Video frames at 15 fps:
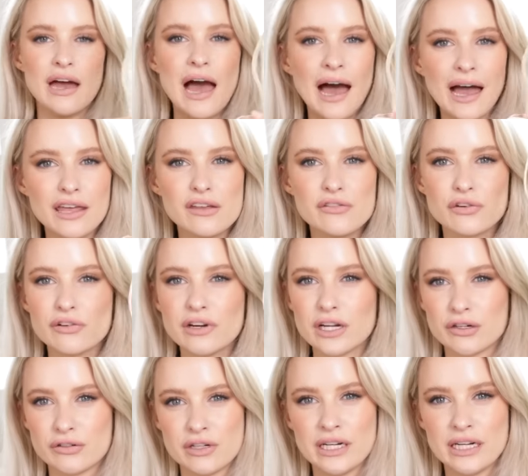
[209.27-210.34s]
Ivory
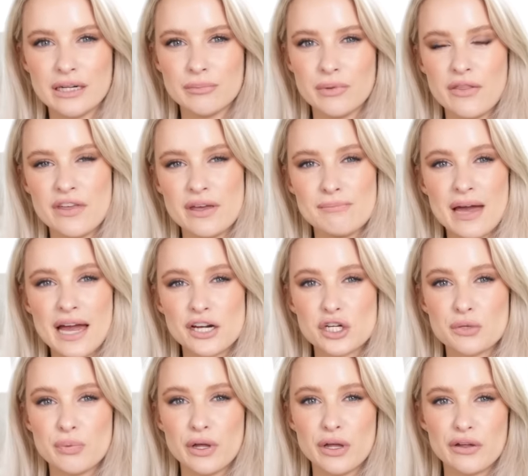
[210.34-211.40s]
cream, they
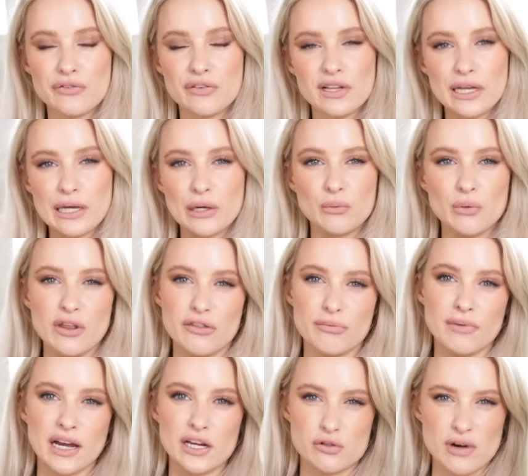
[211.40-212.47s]
match perfectly
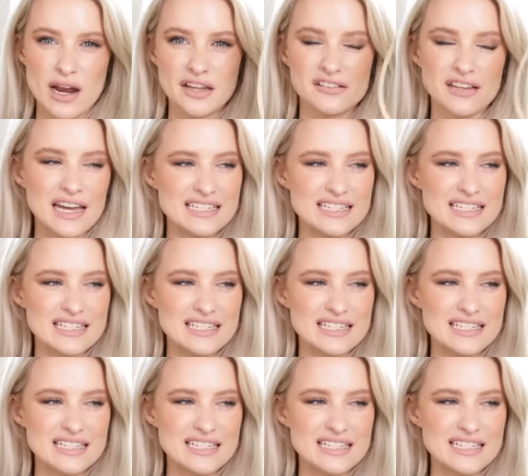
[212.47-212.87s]
with my dress.